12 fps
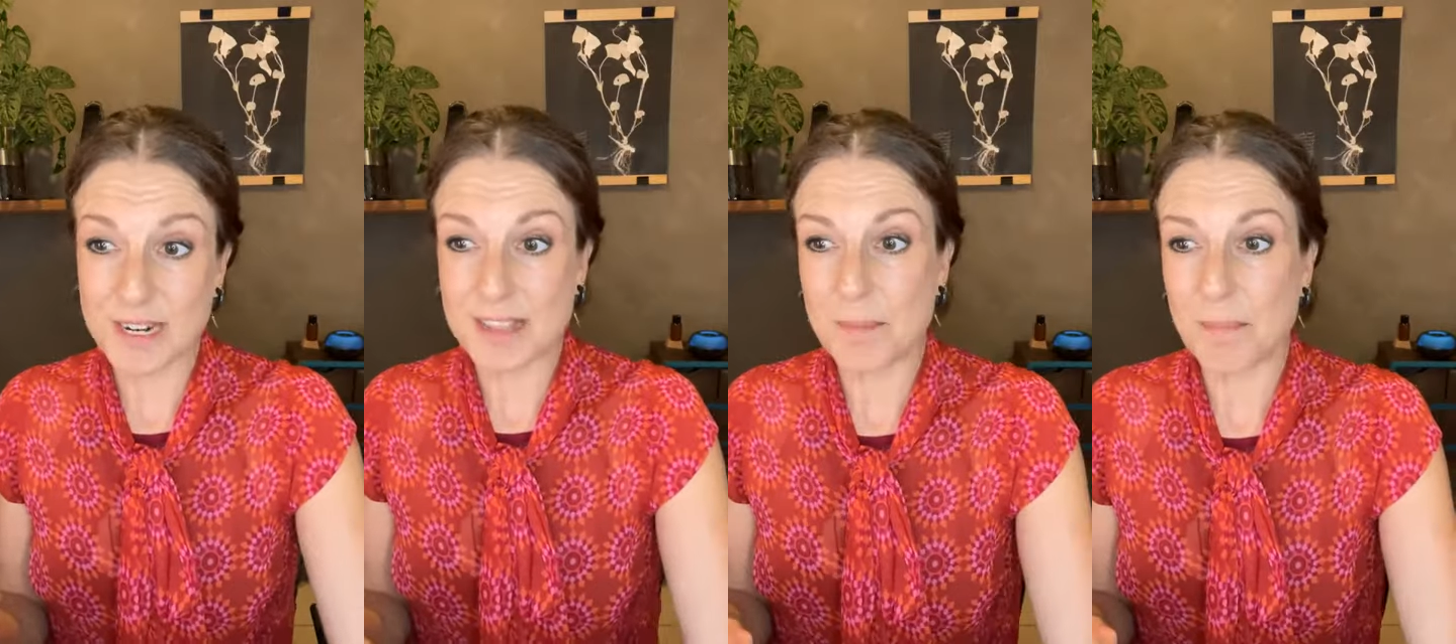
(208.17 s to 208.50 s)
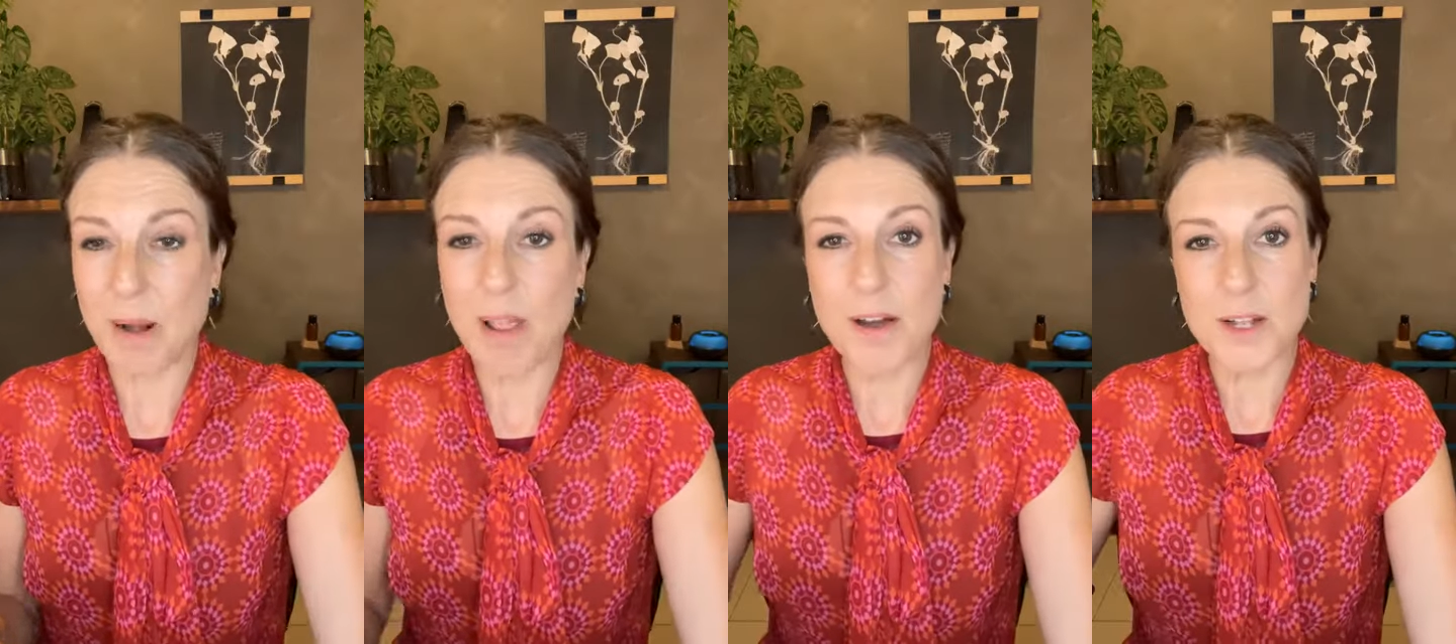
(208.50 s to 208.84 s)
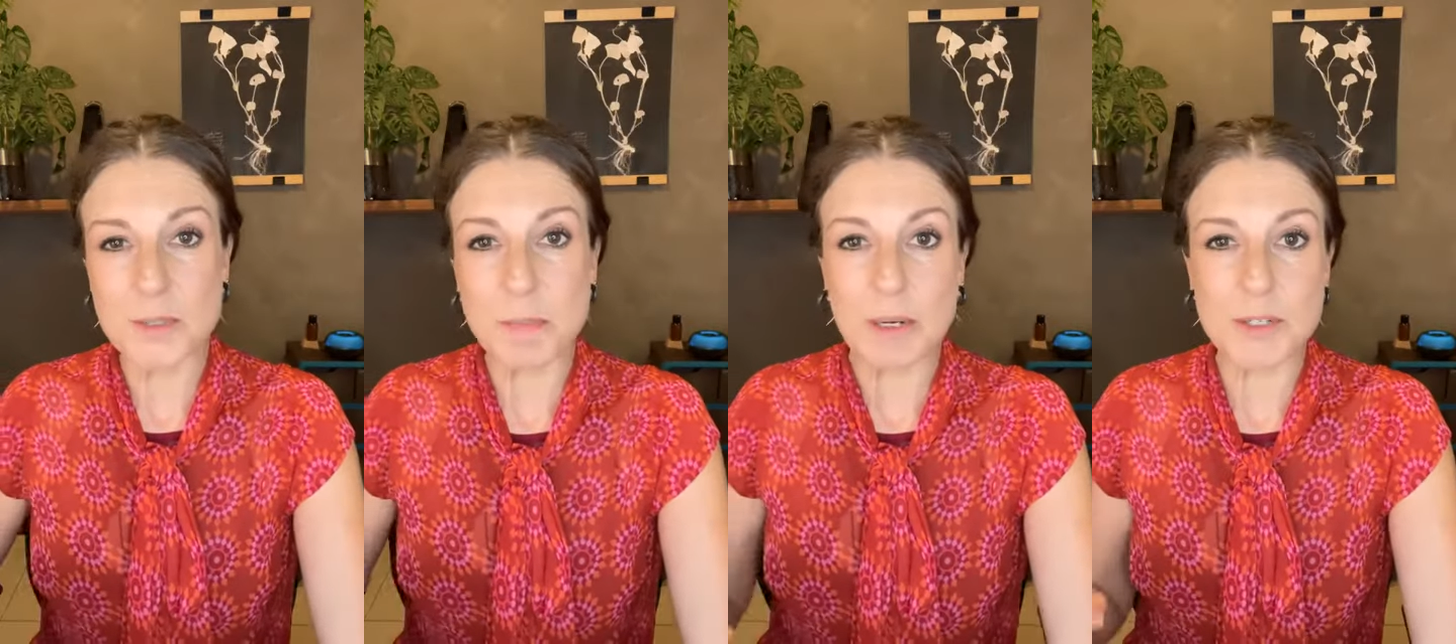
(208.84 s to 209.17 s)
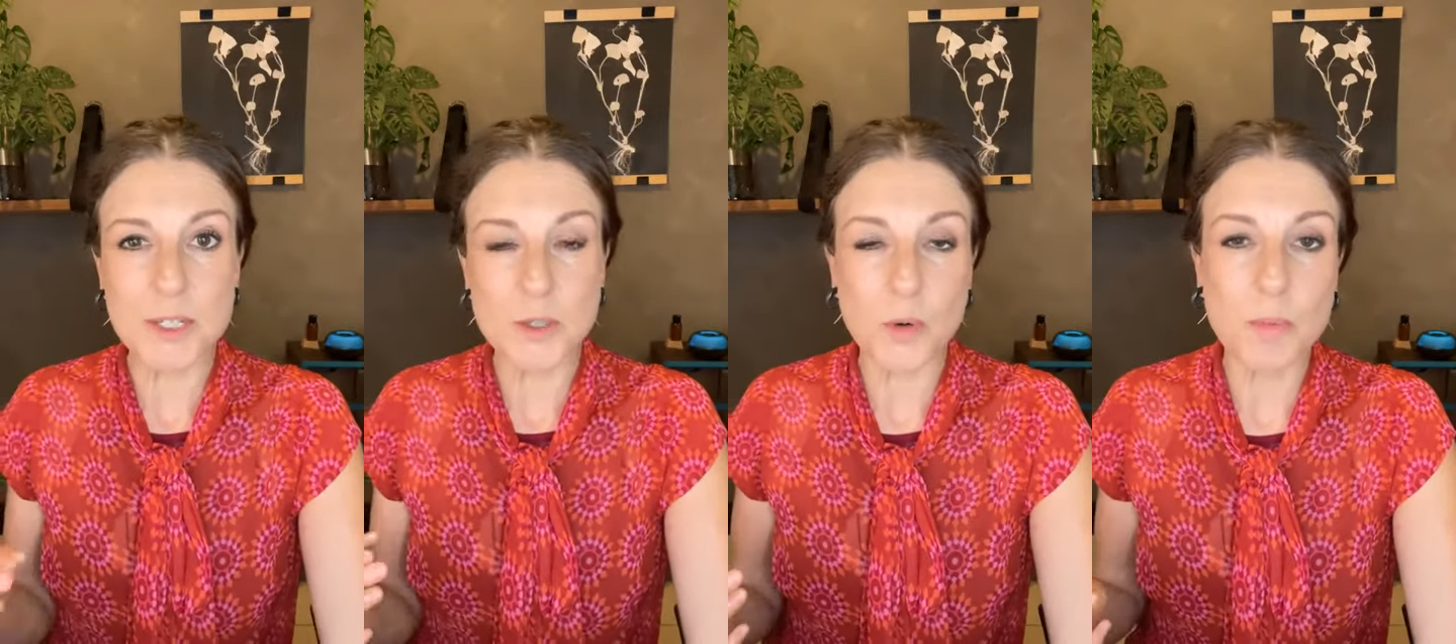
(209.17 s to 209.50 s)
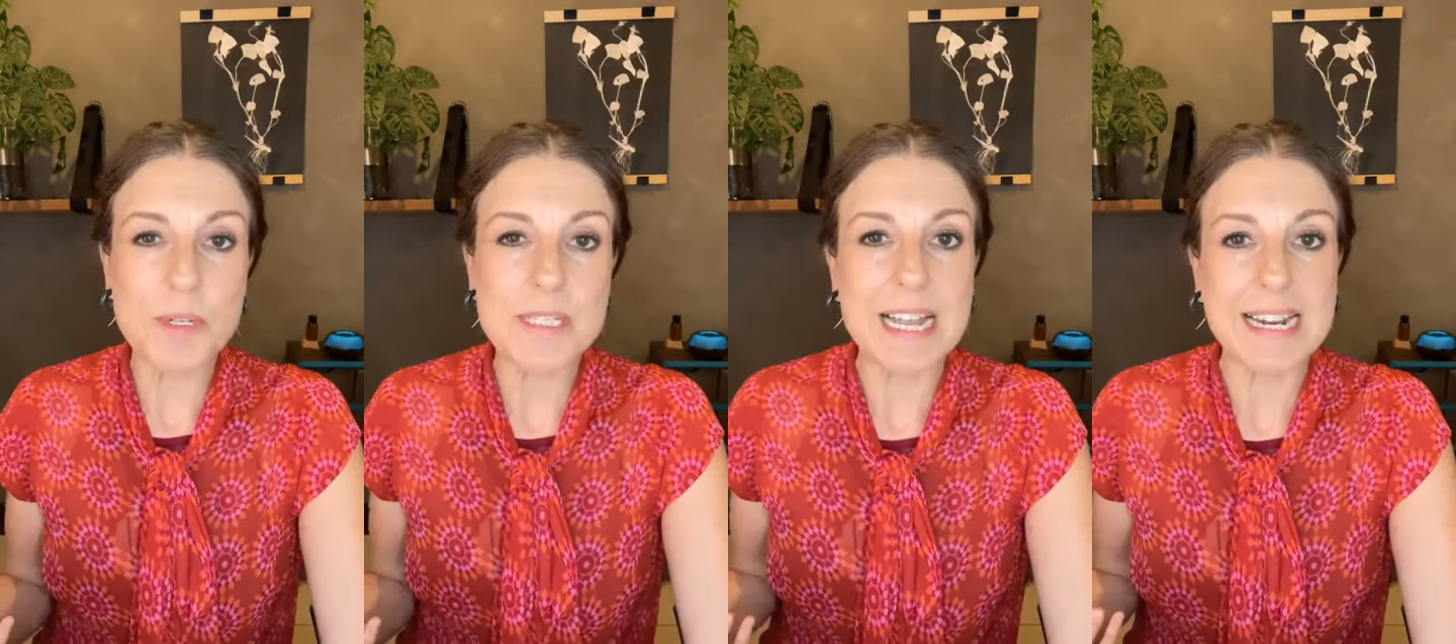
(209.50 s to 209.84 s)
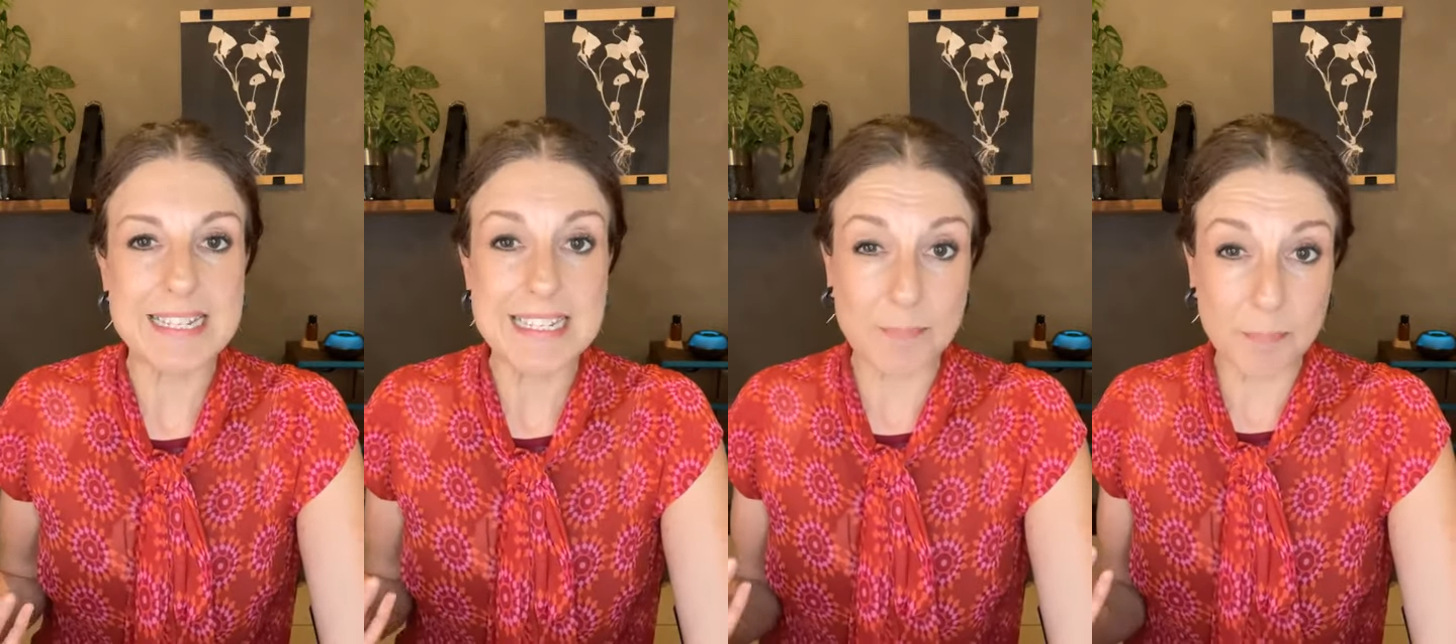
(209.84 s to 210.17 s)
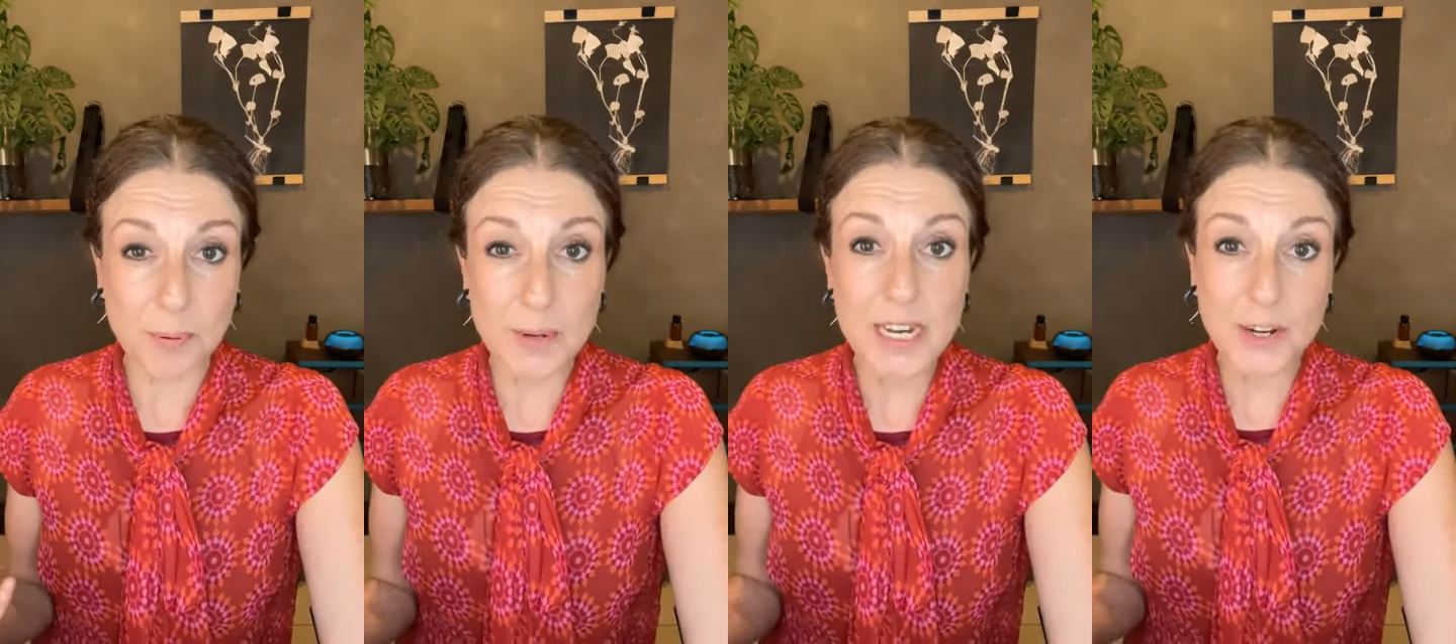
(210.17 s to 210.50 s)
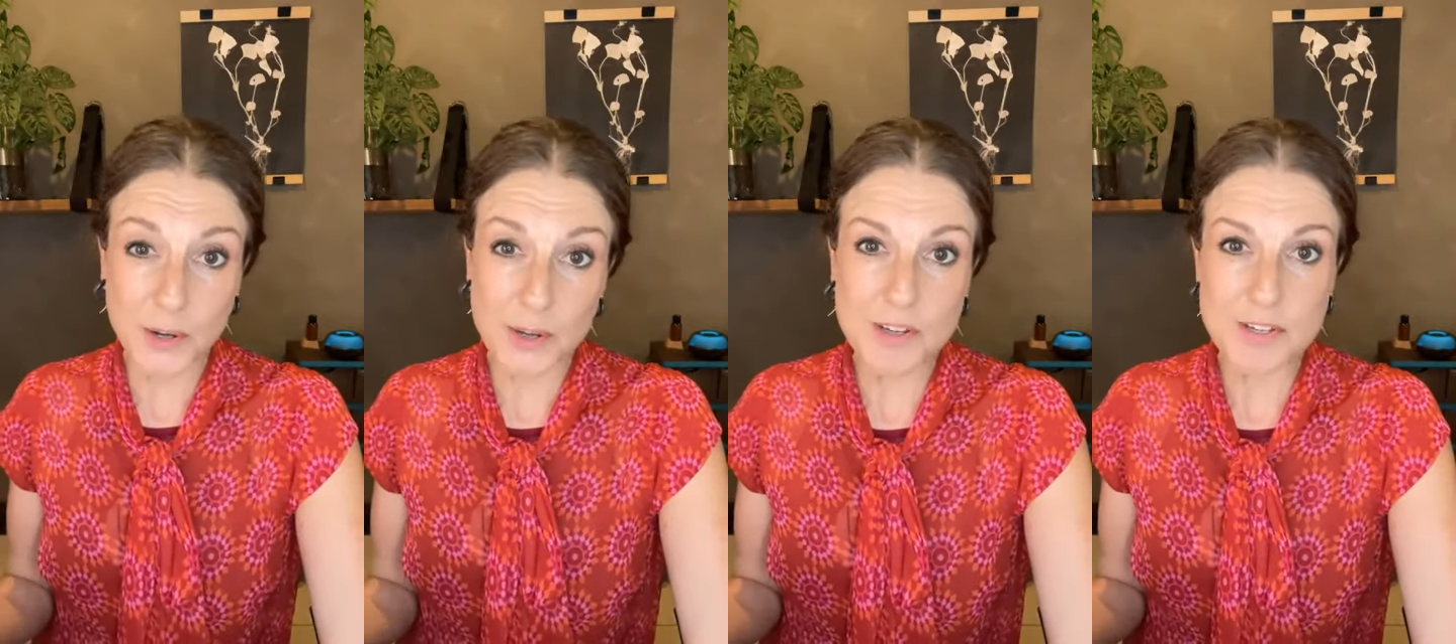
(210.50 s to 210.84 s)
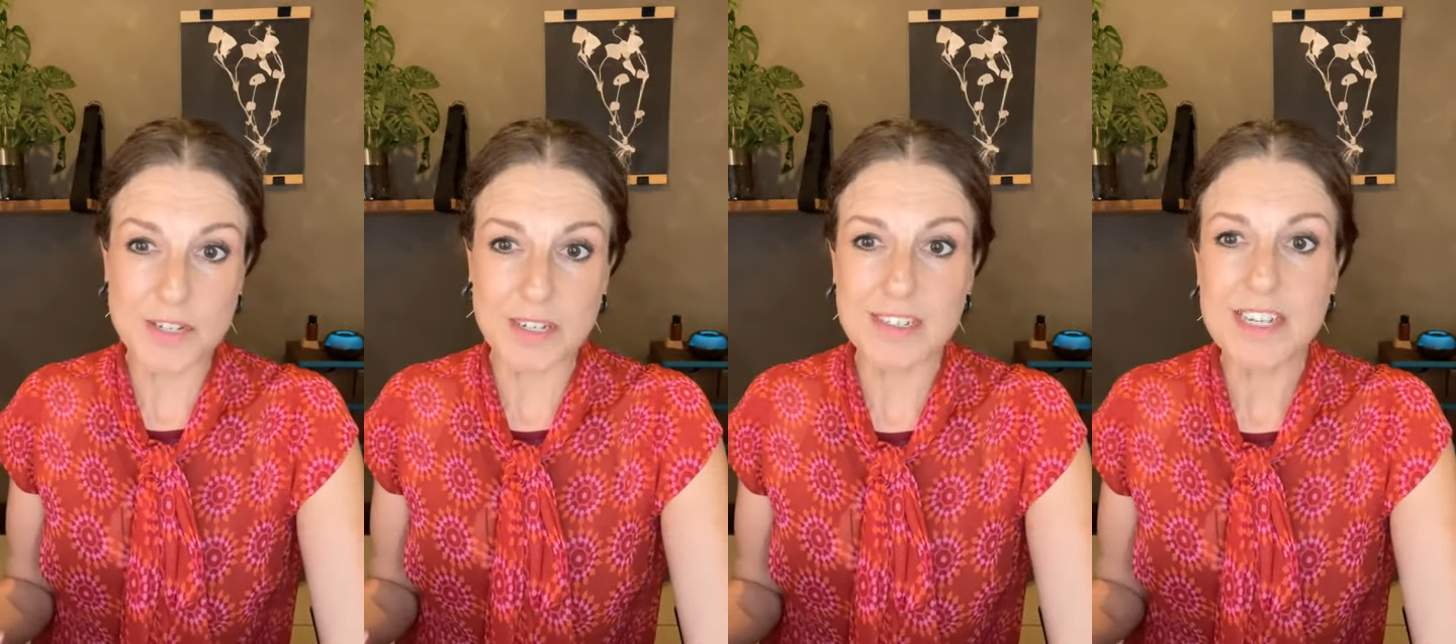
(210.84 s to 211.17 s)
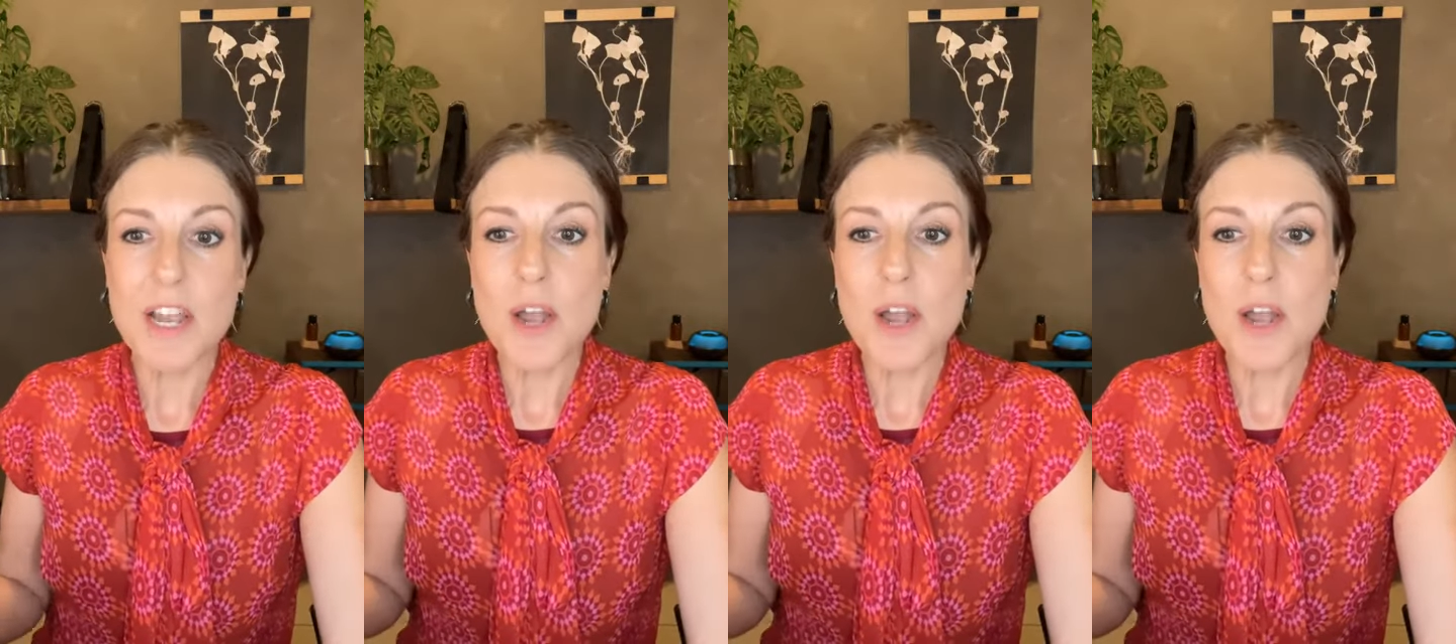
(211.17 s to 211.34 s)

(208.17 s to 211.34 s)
in the plants because it's almost like it's the precursor